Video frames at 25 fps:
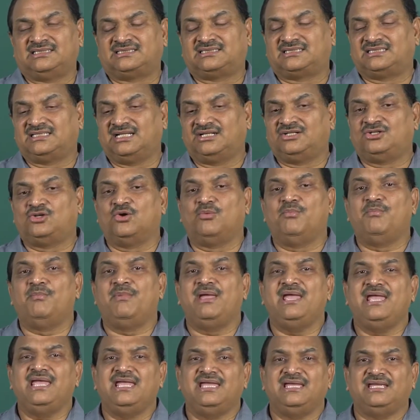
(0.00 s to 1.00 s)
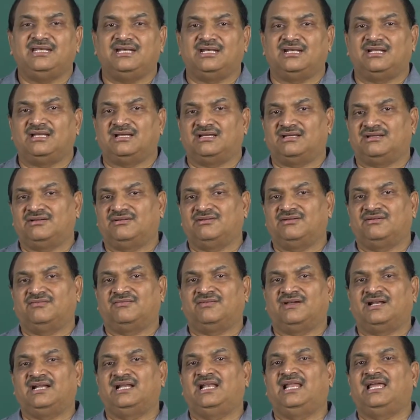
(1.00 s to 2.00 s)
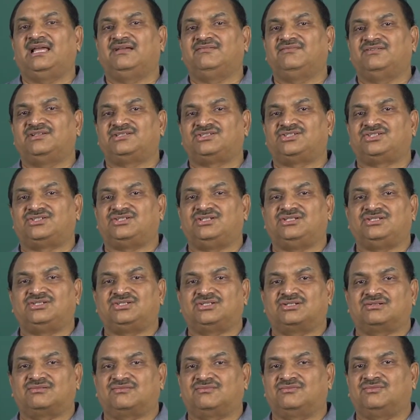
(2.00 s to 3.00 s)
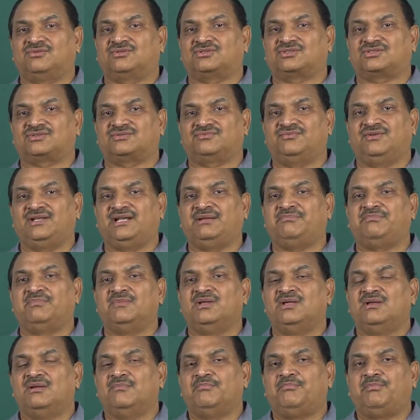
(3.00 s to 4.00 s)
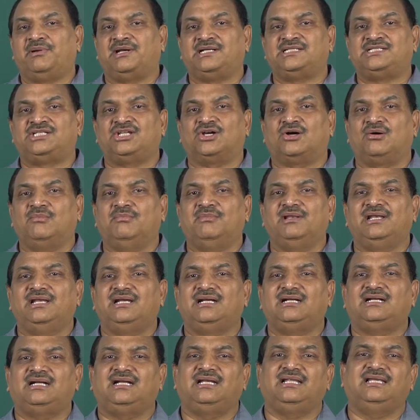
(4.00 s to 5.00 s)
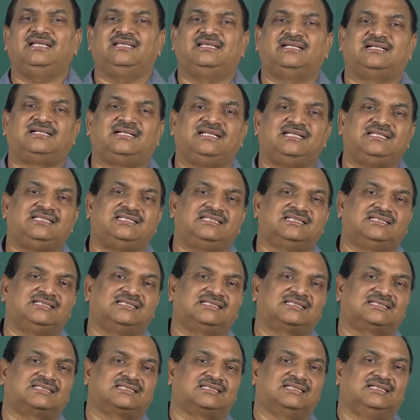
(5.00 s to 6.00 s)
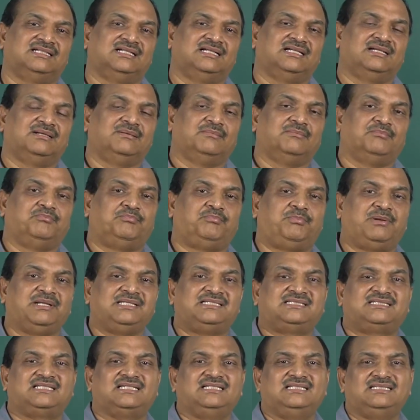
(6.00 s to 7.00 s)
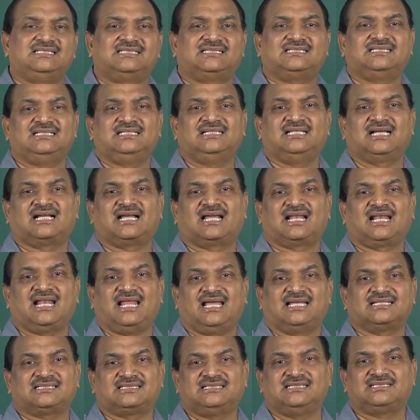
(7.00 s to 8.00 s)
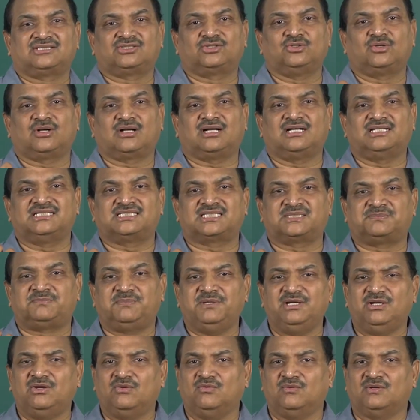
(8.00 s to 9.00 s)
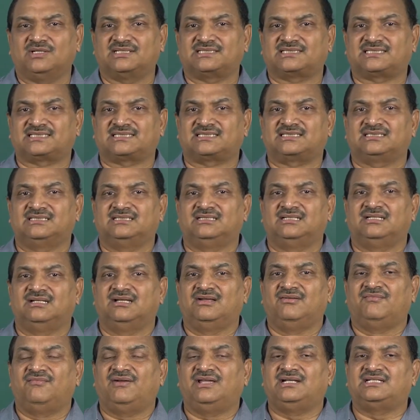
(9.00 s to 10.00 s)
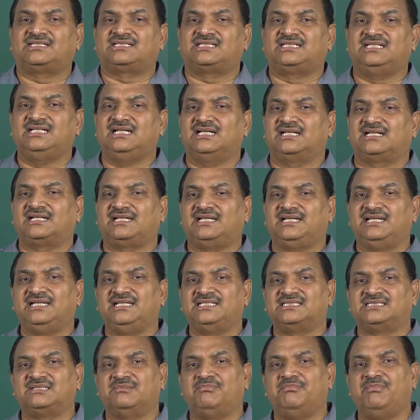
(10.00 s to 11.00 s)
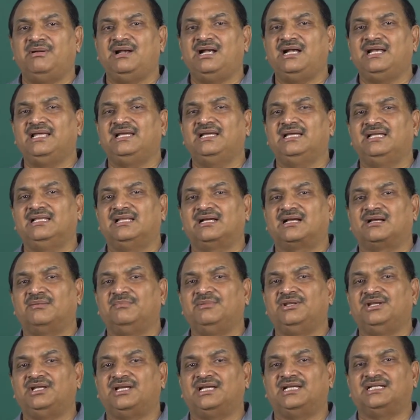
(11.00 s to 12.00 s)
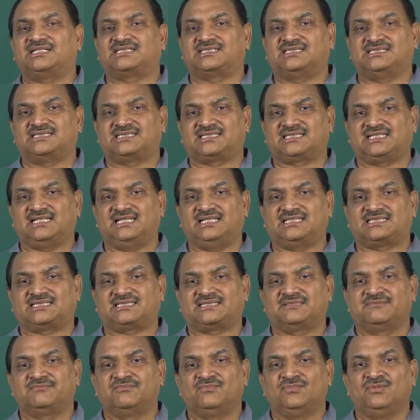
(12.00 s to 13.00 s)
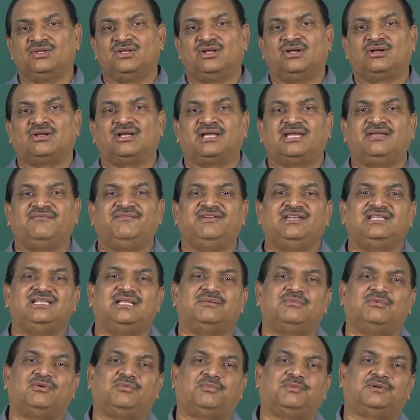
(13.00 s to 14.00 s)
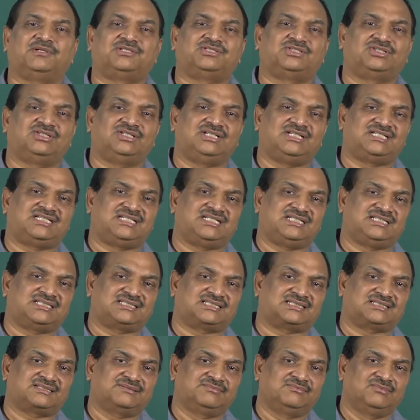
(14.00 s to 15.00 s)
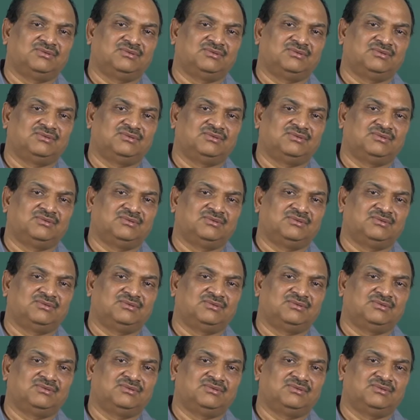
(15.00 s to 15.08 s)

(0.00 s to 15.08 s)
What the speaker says: the domain for a language teacher, of course. Very predominantly, the teacher's presence in the class is so conspicuous when she or he is building the communication skills, okay, giving them opportunities.